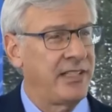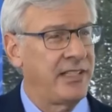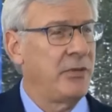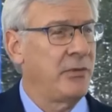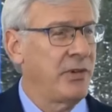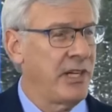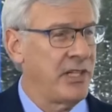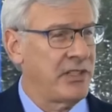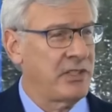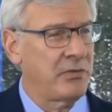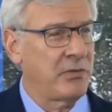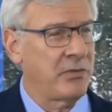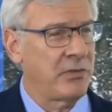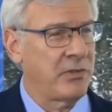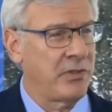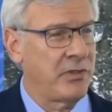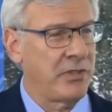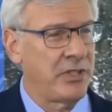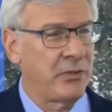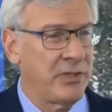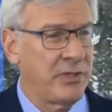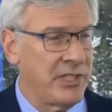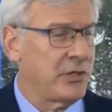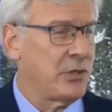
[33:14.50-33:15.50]
Unlike the
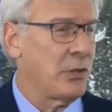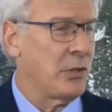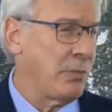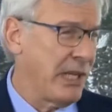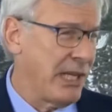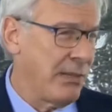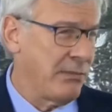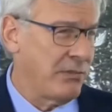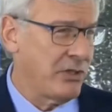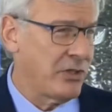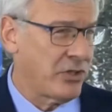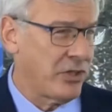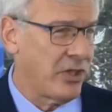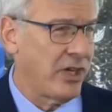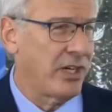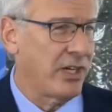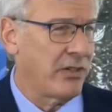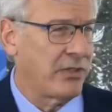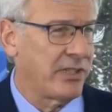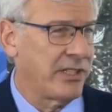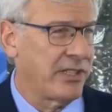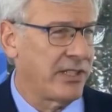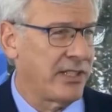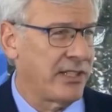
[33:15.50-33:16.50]
US, where there is no payment
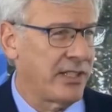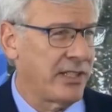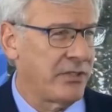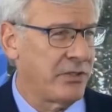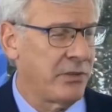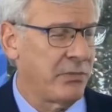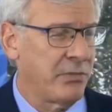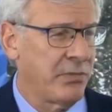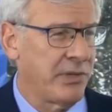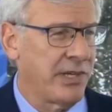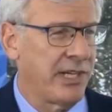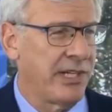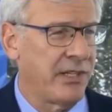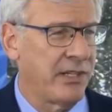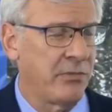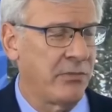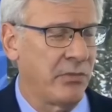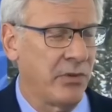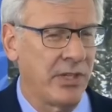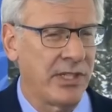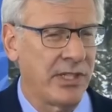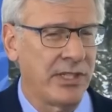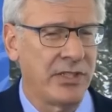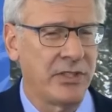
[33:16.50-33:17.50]
shock really unless you
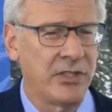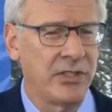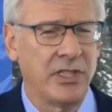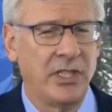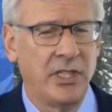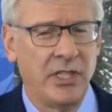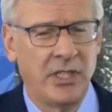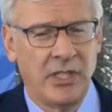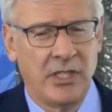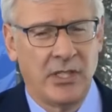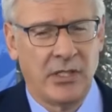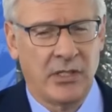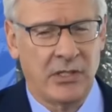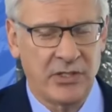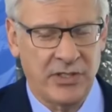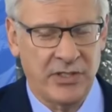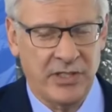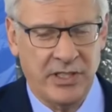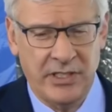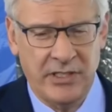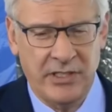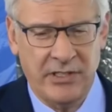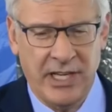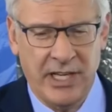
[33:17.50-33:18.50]
break your mortgage
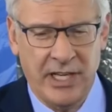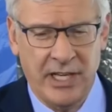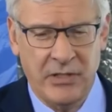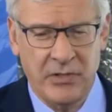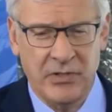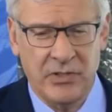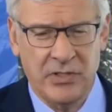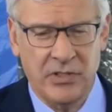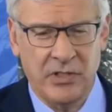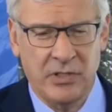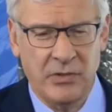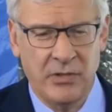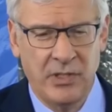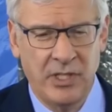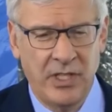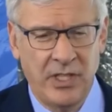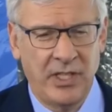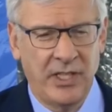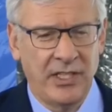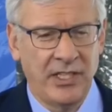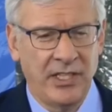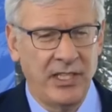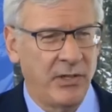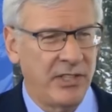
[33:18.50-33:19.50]
or sell your house.
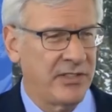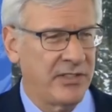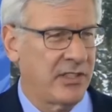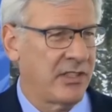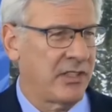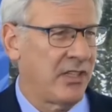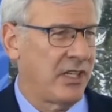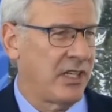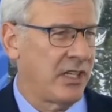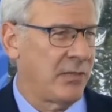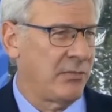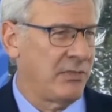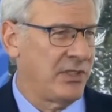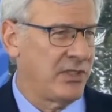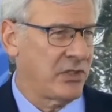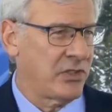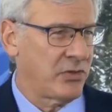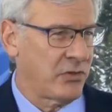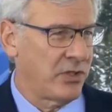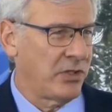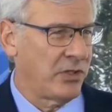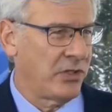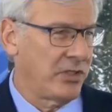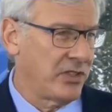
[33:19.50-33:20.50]
So the U.S.
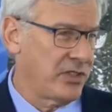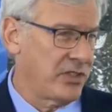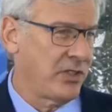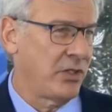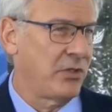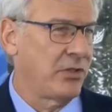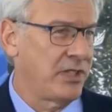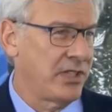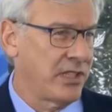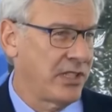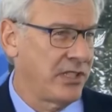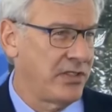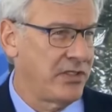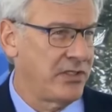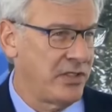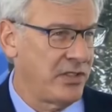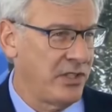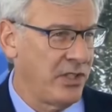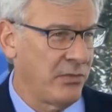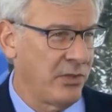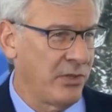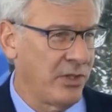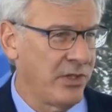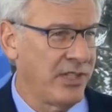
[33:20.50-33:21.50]
economy struggled to slow the
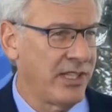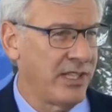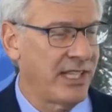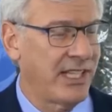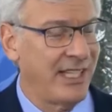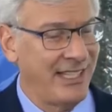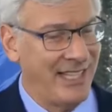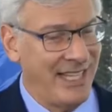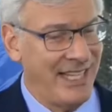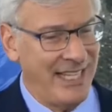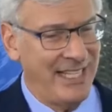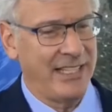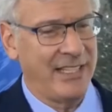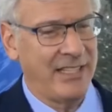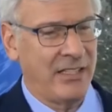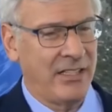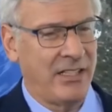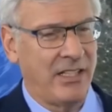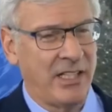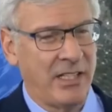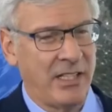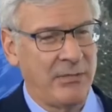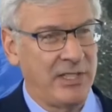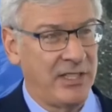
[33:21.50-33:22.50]
consumer. The
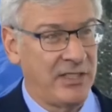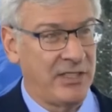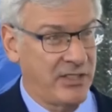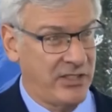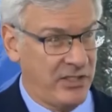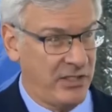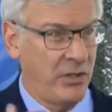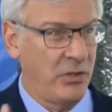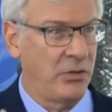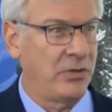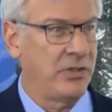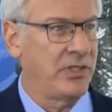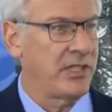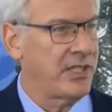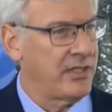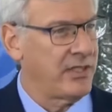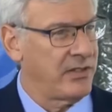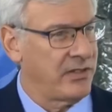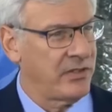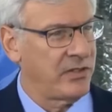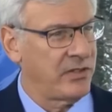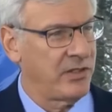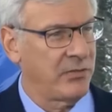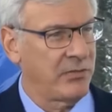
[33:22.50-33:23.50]
Canadian economy has
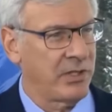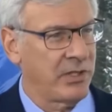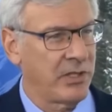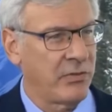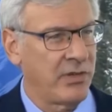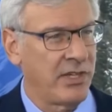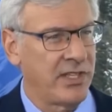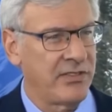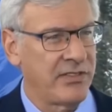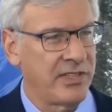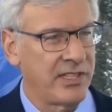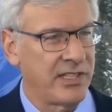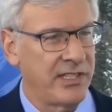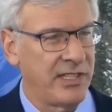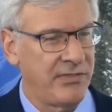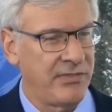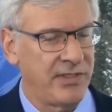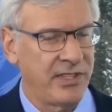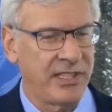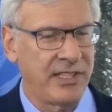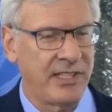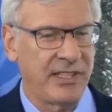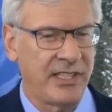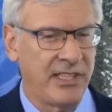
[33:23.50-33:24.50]
slowed the consumer quite
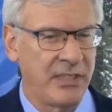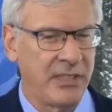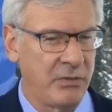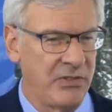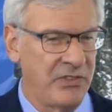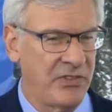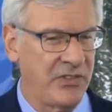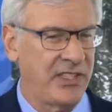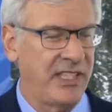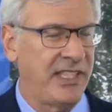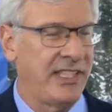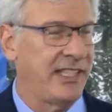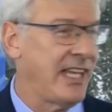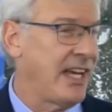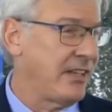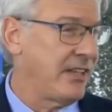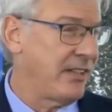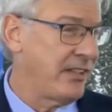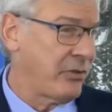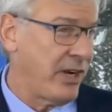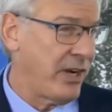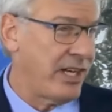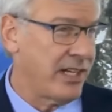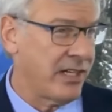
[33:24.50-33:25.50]
significantly, and we've
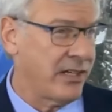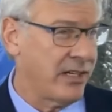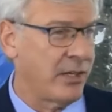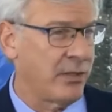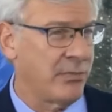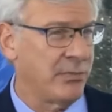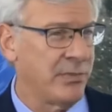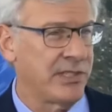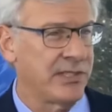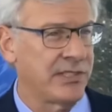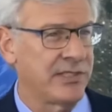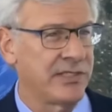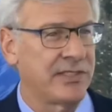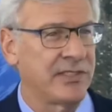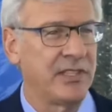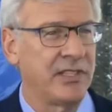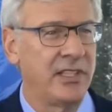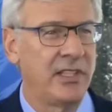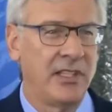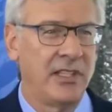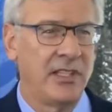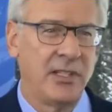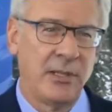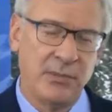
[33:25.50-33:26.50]
seen that in the credit card
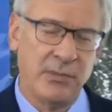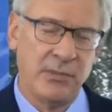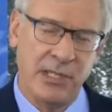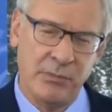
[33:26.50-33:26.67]
business.